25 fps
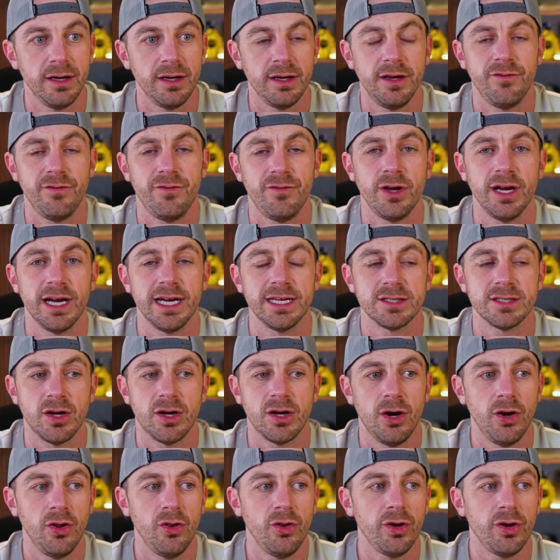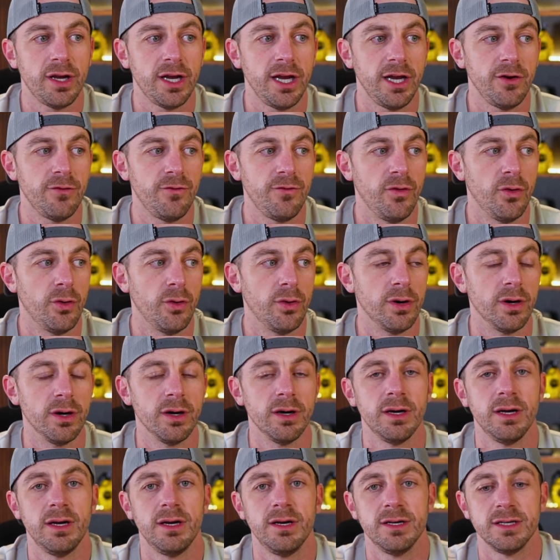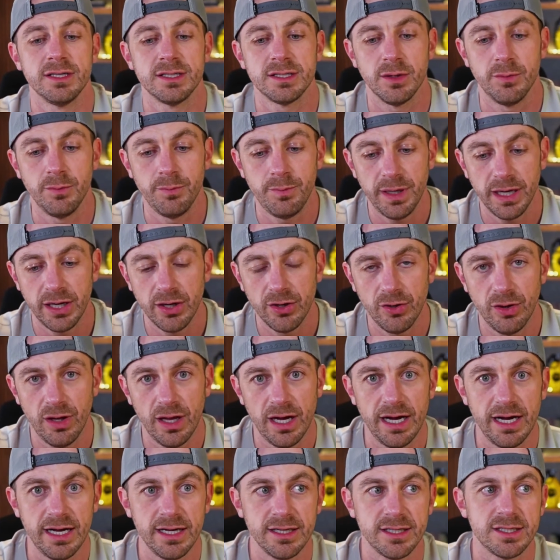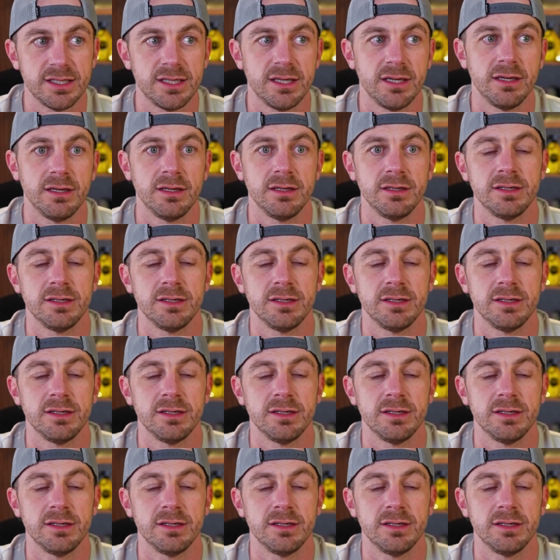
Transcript: If you guys are looking for some bigger lots,